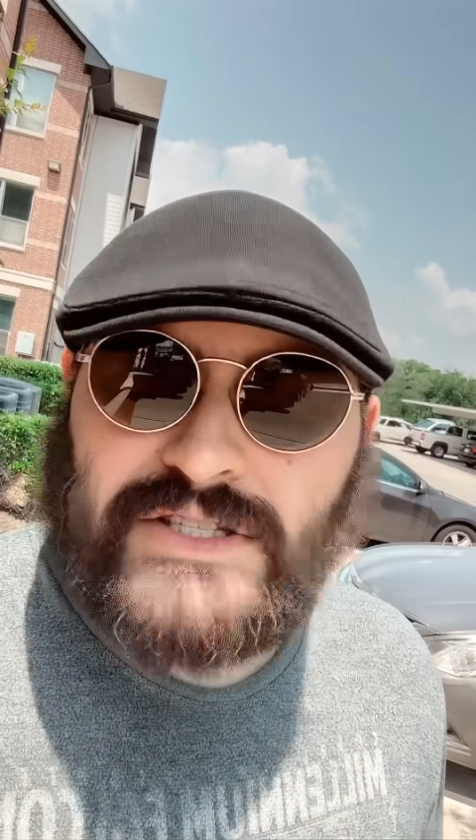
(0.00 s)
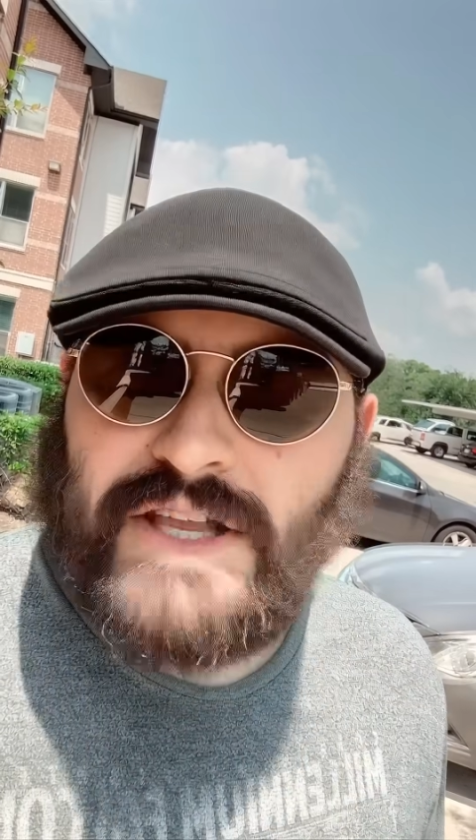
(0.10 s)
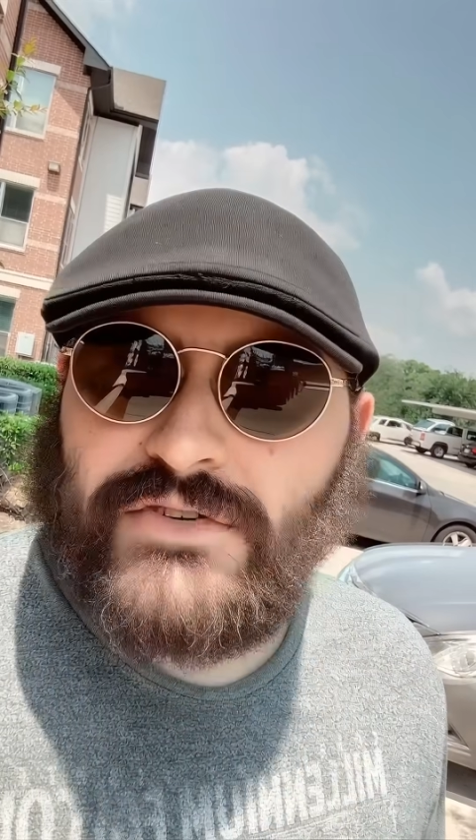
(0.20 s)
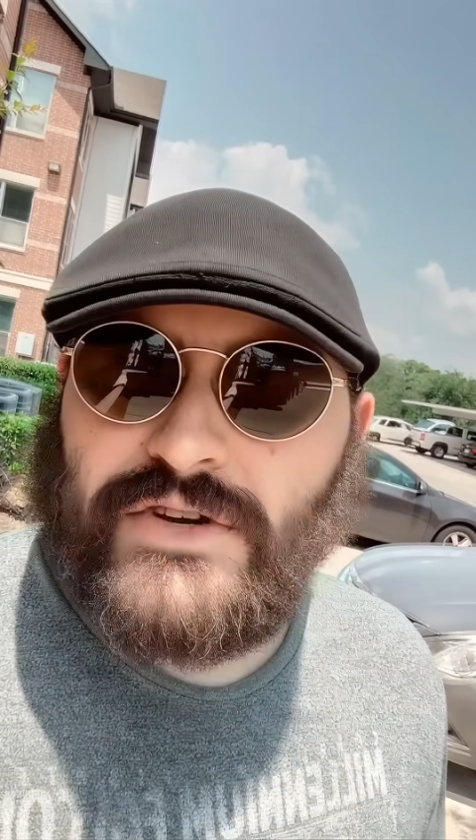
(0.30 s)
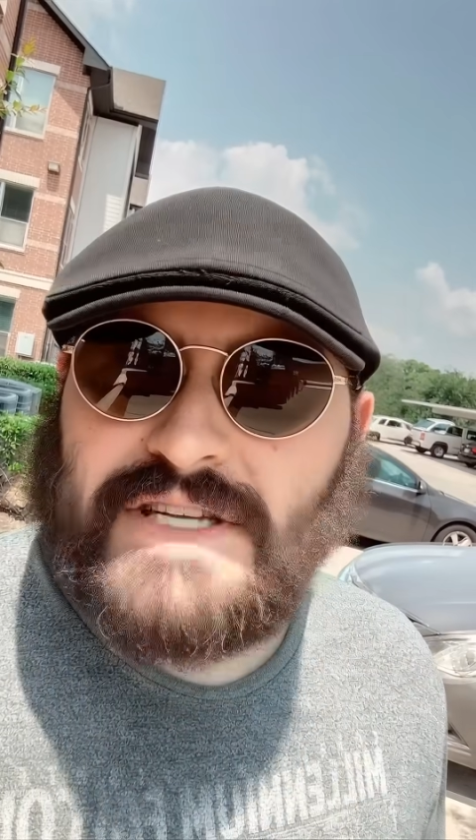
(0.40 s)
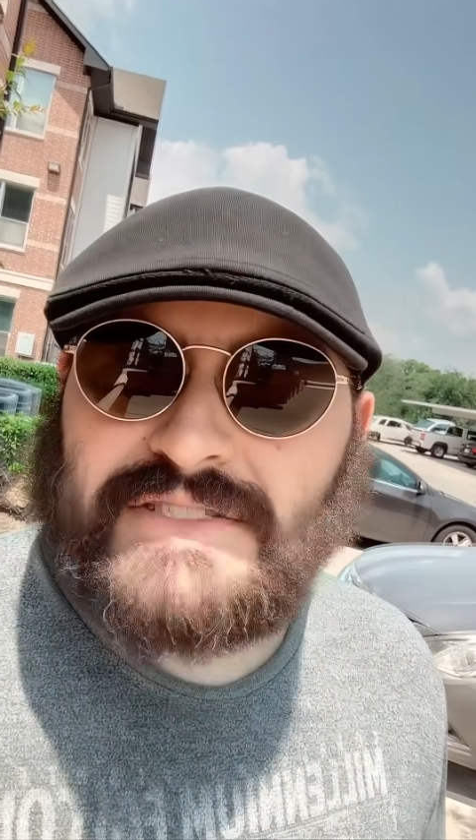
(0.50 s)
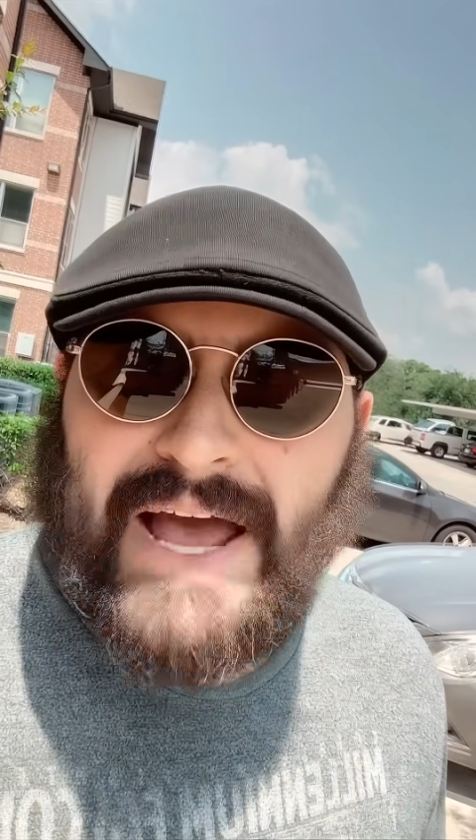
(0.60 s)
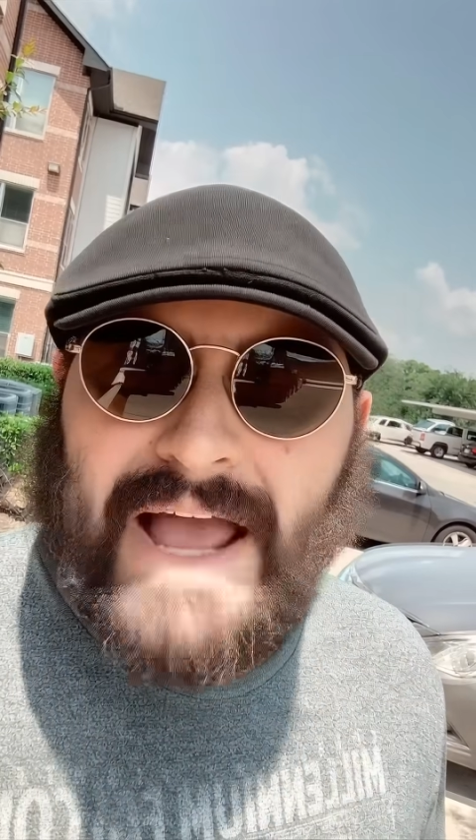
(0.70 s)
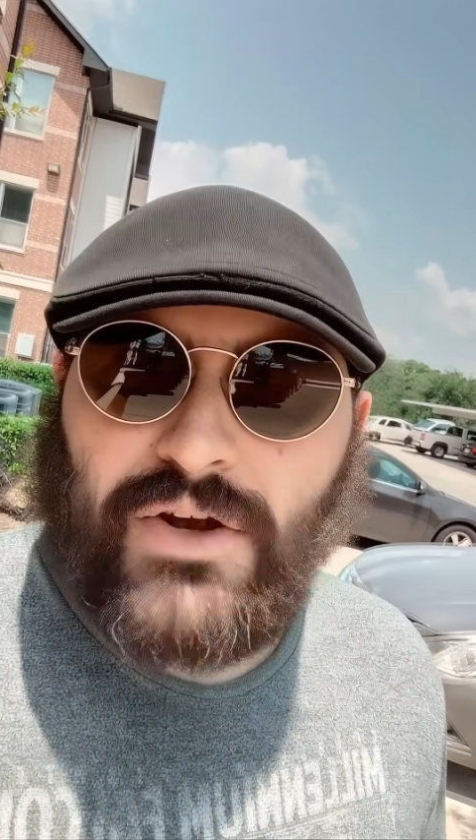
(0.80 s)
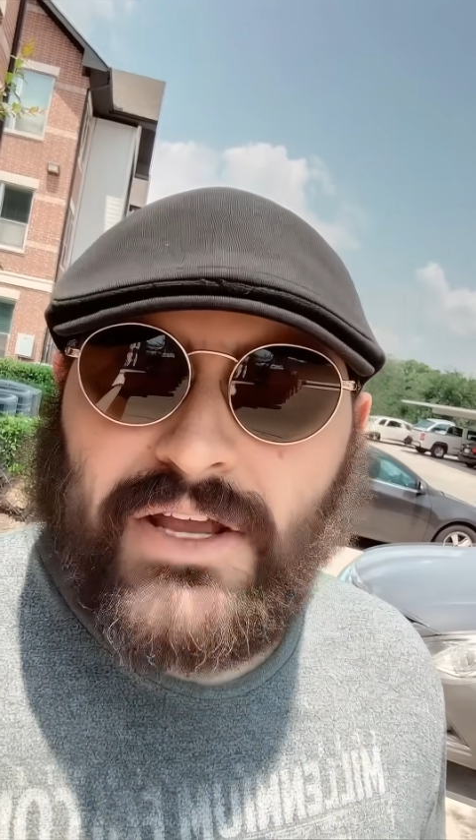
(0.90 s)
suffer as
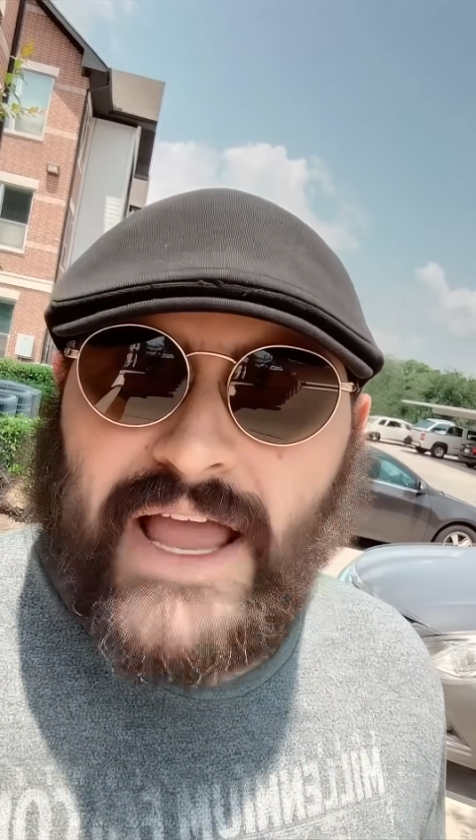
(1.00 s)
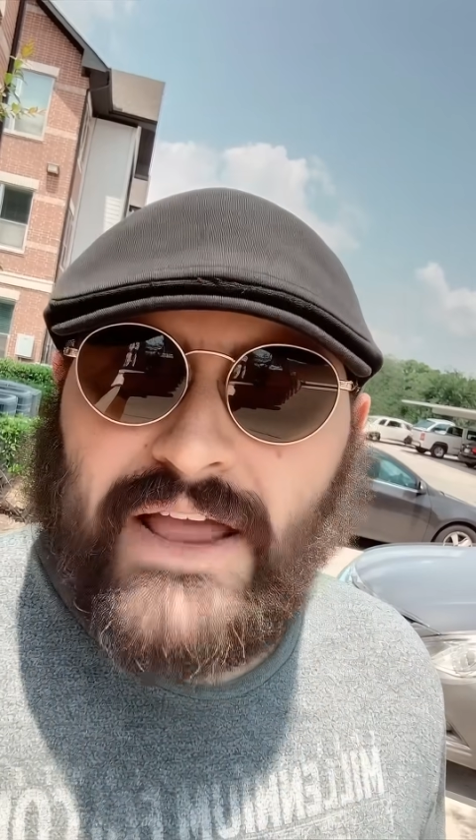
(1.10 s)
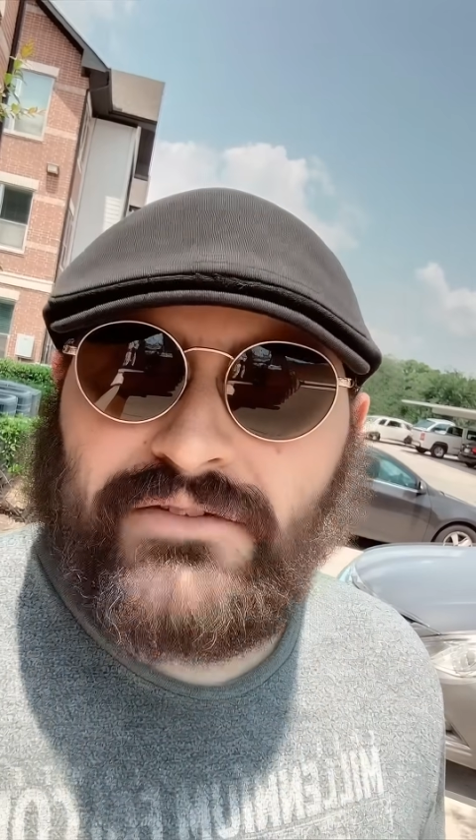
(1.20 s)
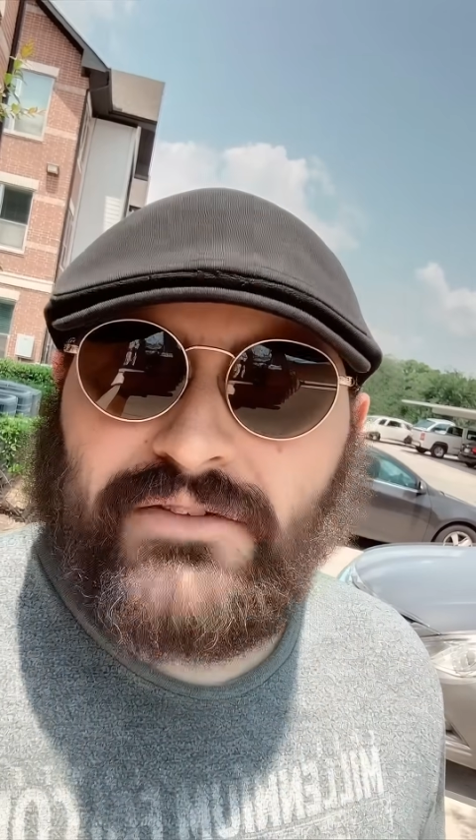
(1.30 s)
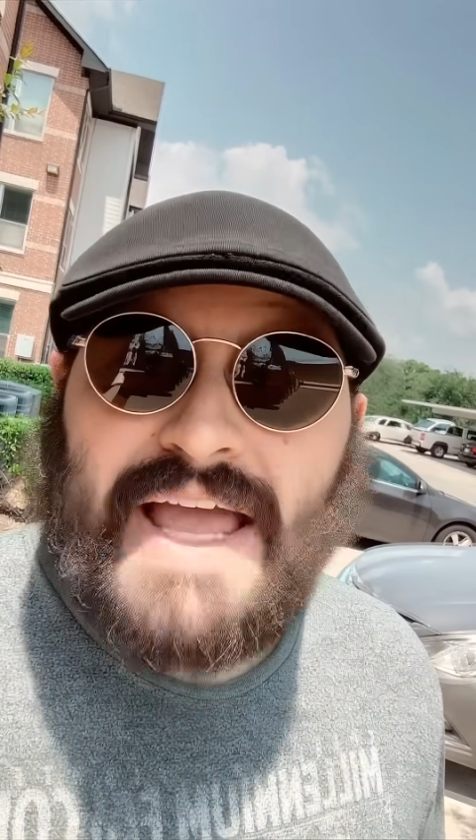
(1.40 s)
battery life